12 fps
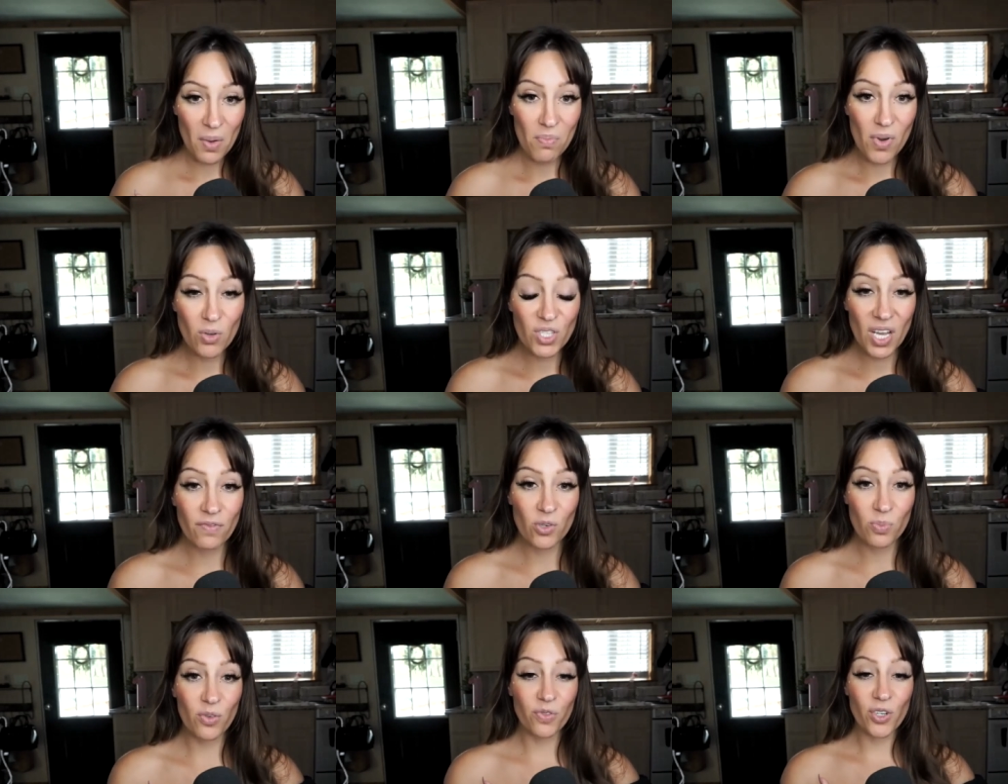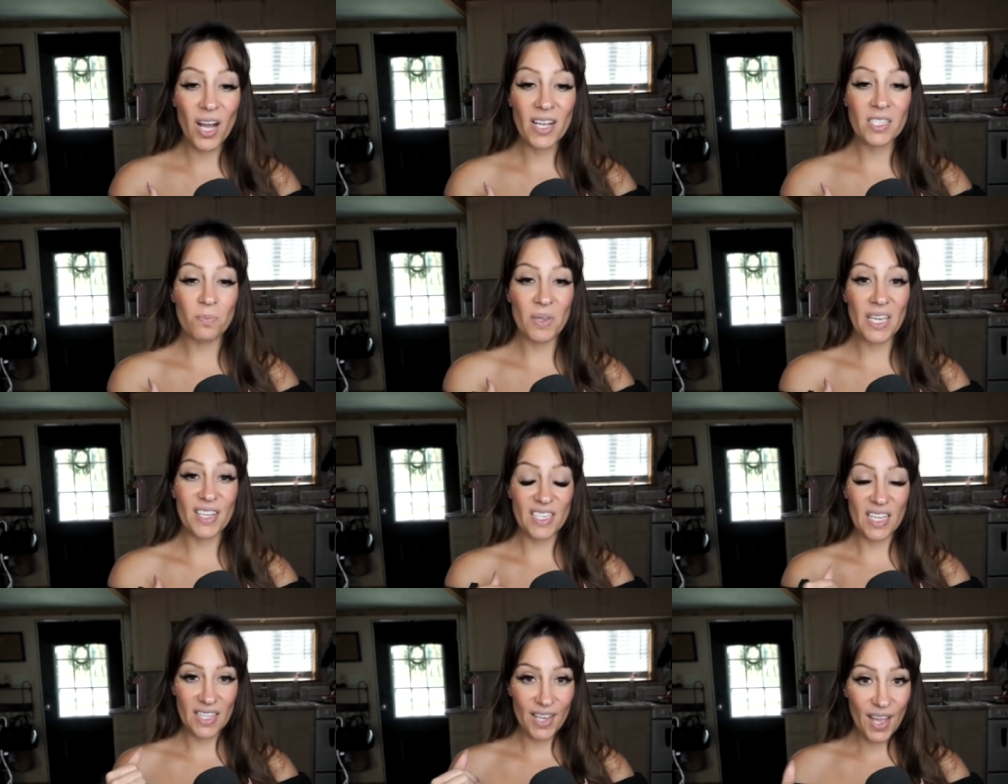most comfortable for us, because
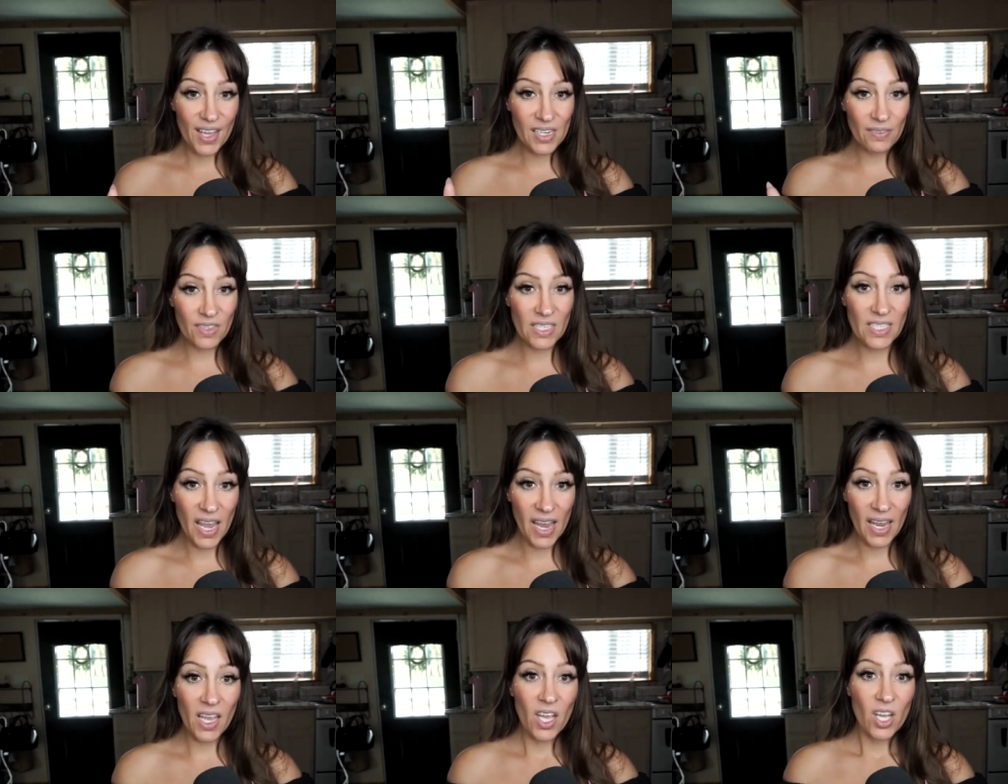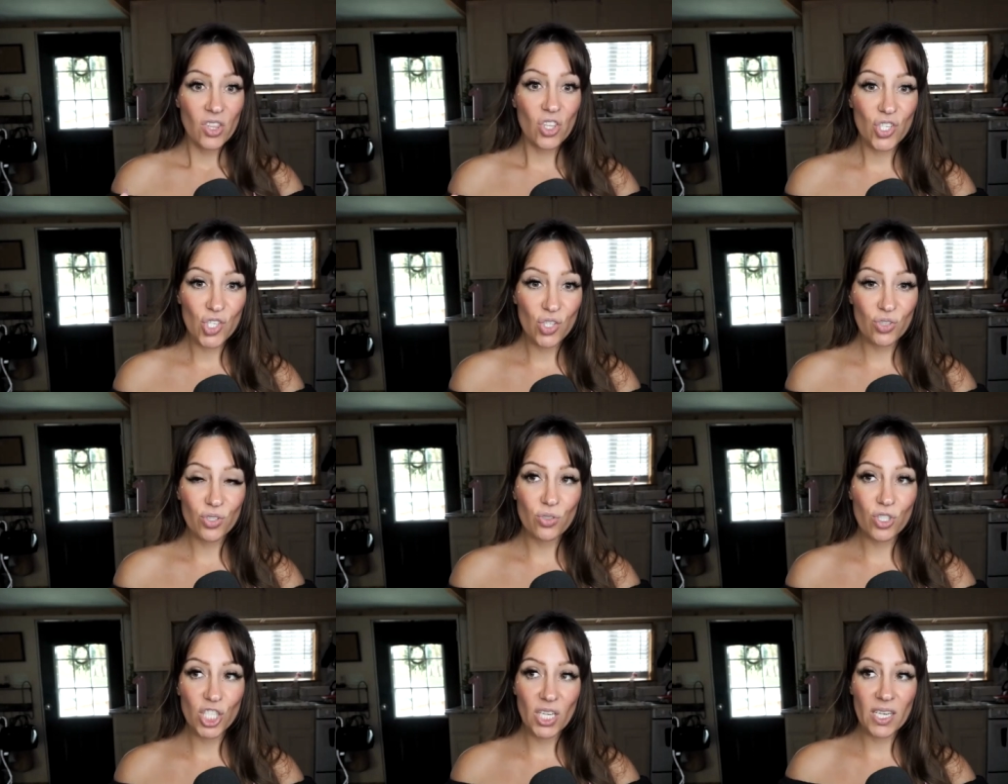at the end of the day, the
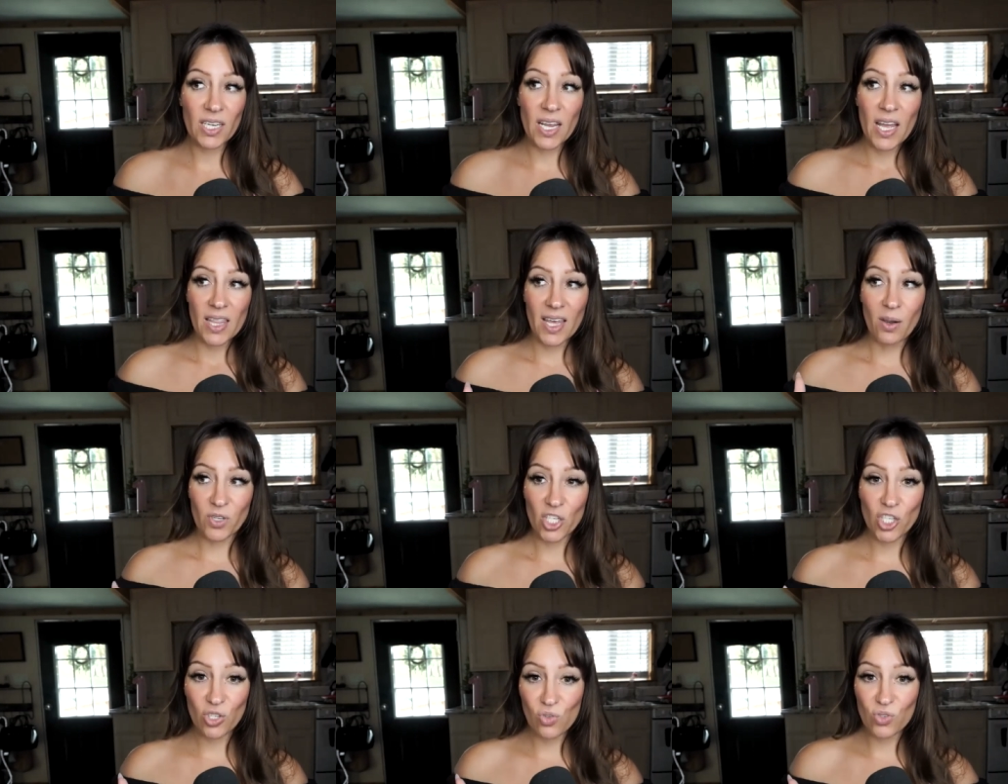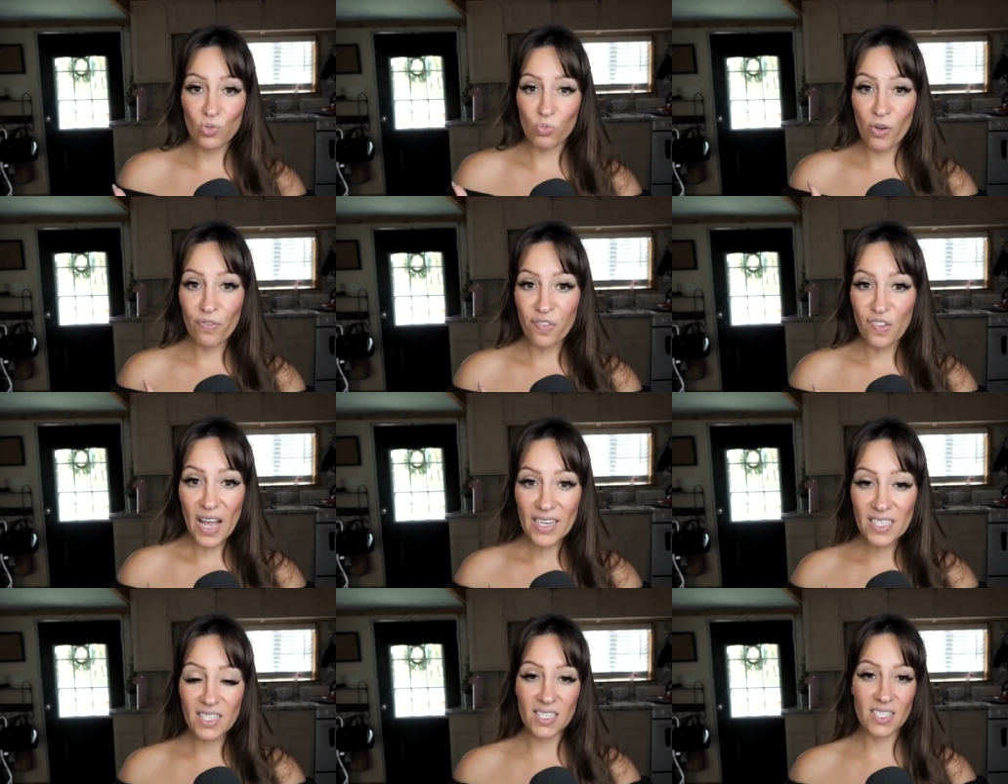solution that we choose
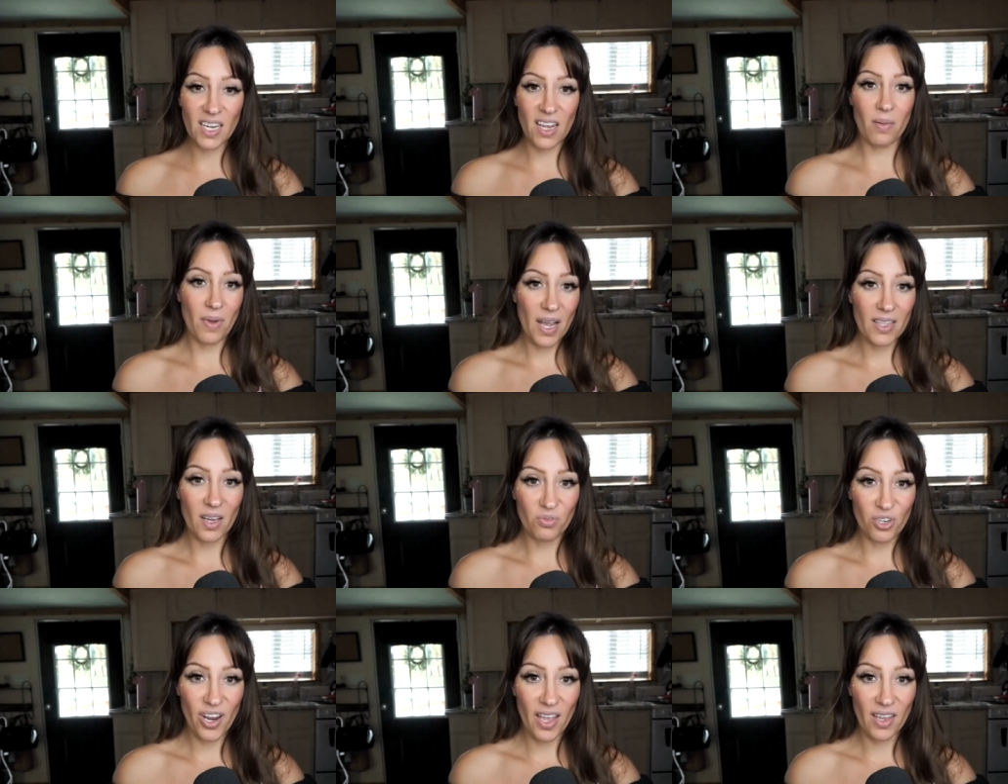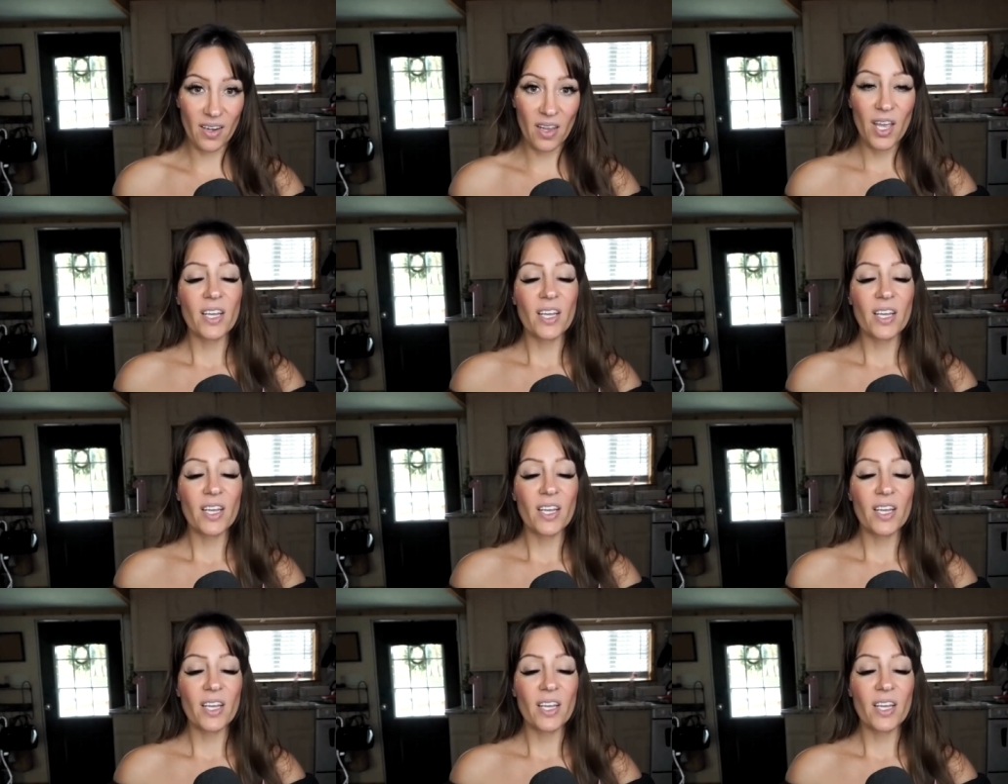reflects the state of mind that we're in.